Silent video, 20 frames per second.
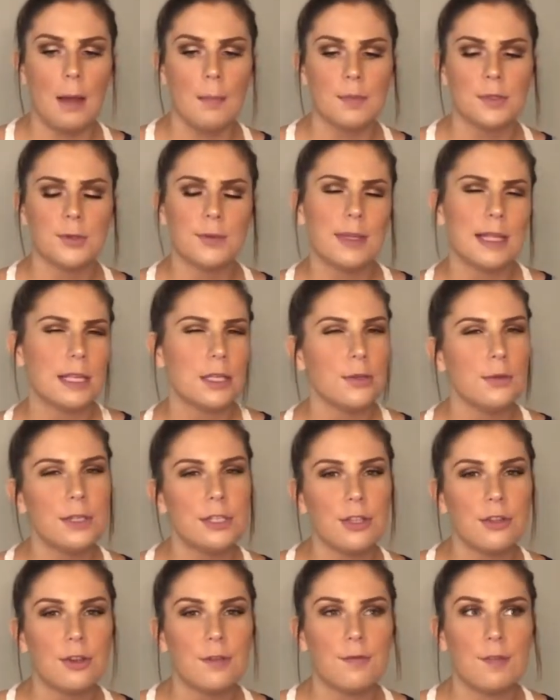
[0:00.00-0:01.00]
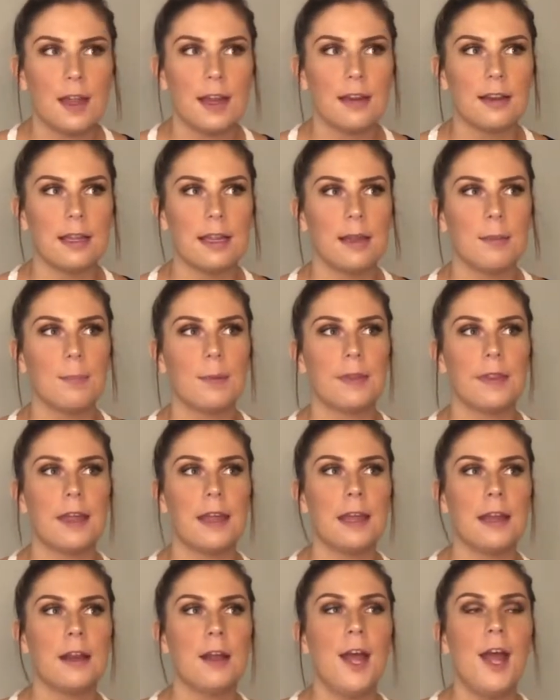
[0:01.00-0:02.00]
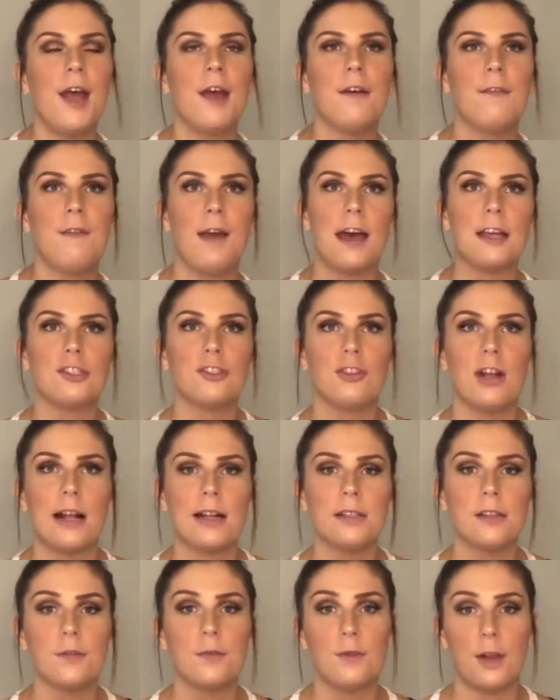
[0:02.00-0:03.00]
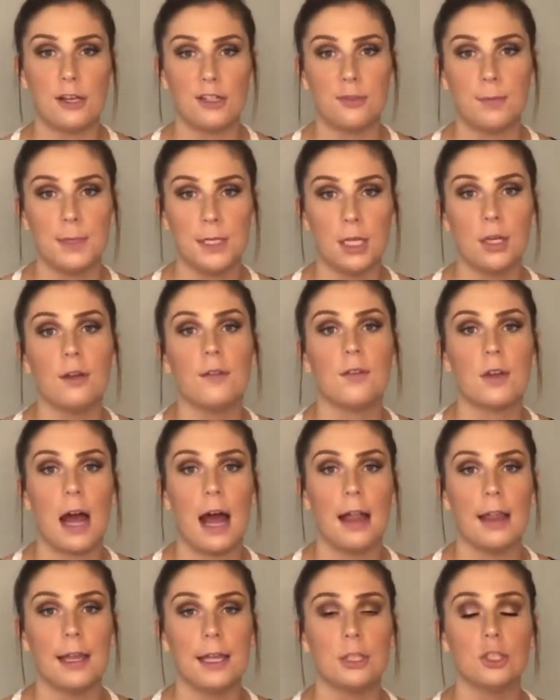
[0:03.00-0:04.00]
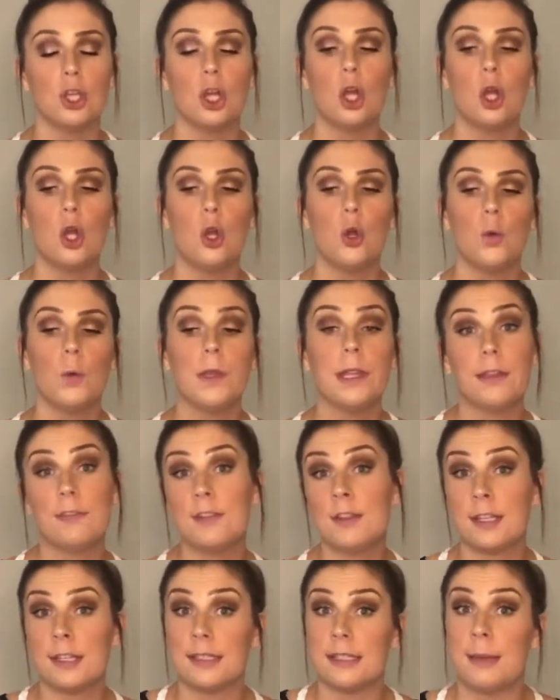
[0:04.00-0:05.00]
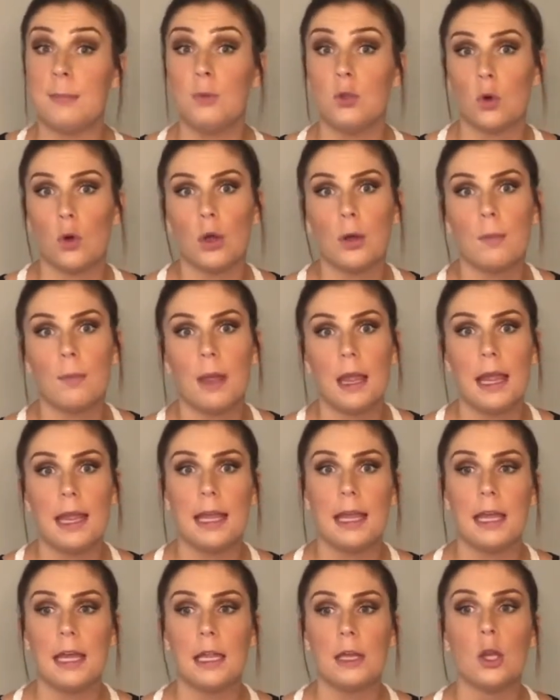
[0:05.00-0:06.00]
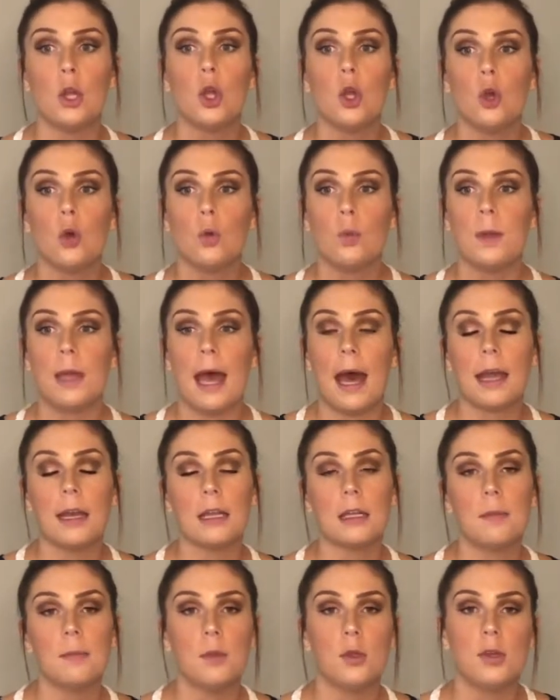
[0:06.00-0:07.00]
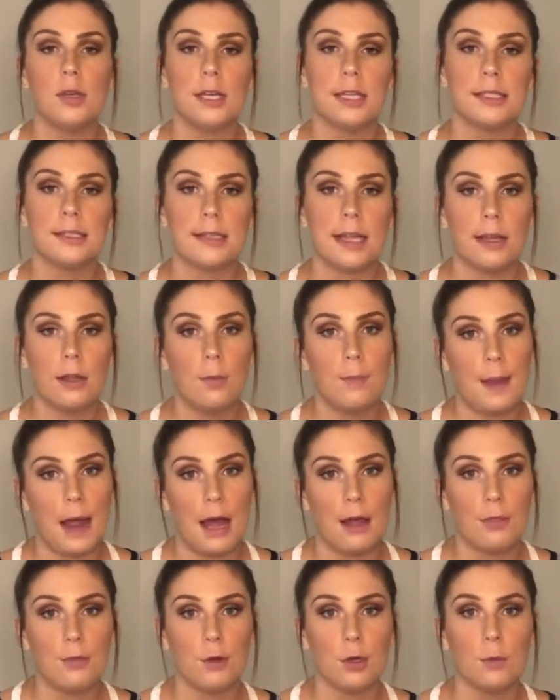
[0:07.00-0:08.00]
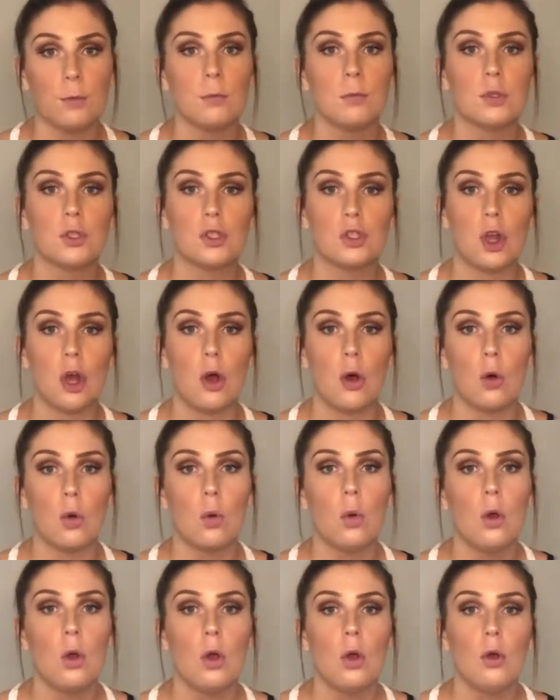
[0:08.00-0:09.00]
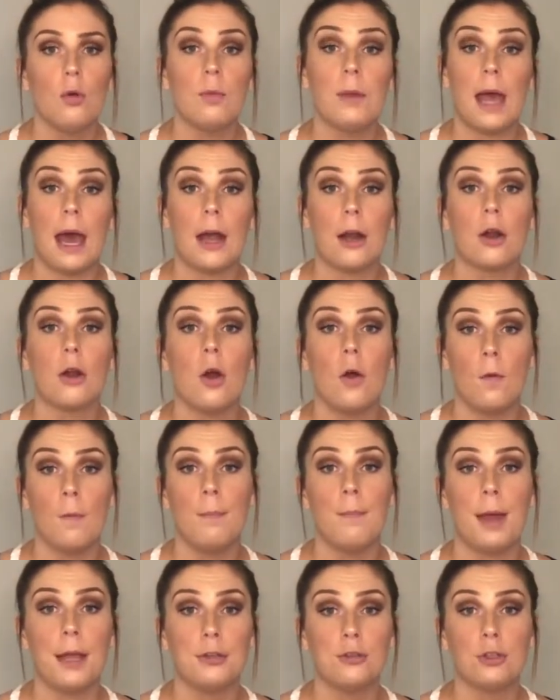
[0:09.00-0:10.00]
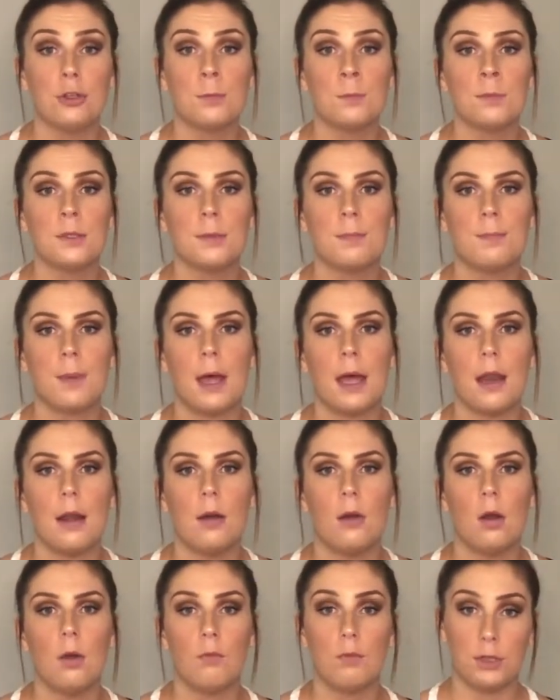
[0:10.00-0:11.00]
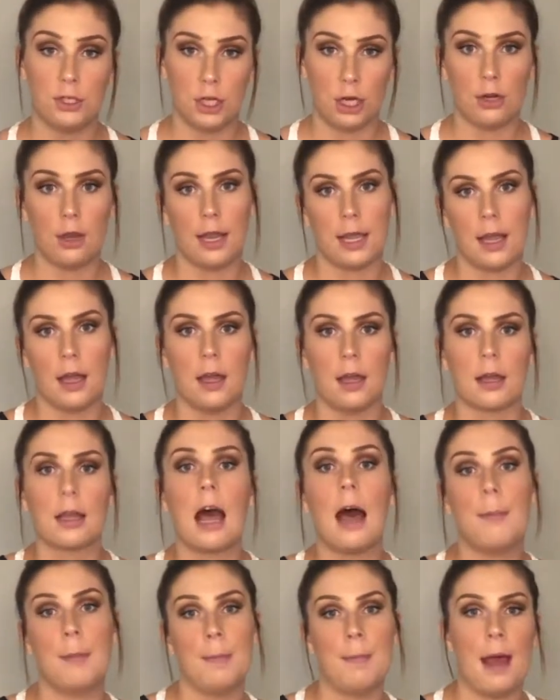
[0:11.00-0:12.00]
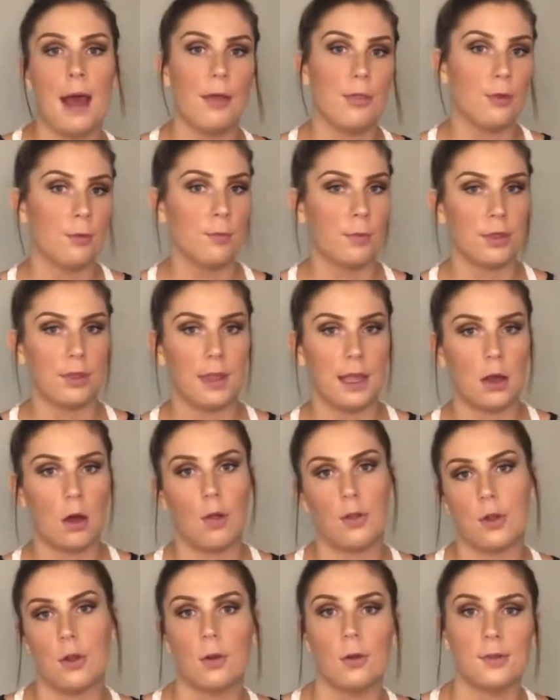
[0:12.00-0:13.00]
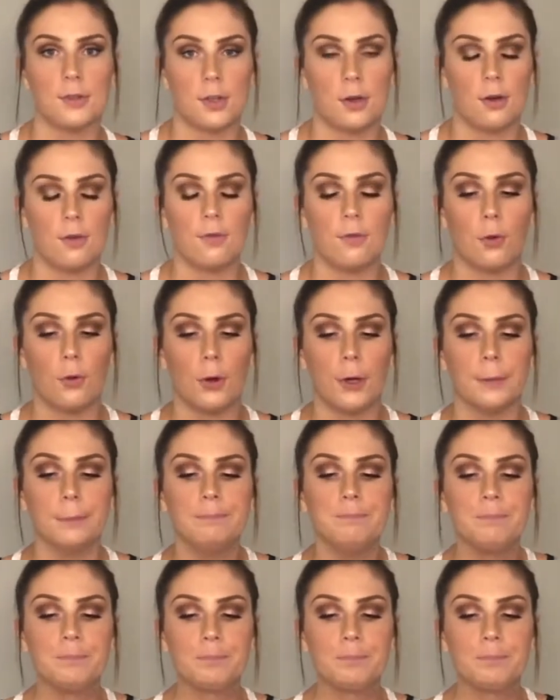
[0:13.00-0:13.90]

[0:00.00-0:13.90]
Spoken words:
So we like knew each other vaguely, but then fast track to freshman year of college, we lived in the same dorm, and we had a community style bathroom. So we had our own bedrooms, but we shared like a common bathroom with like all the girls on our floor.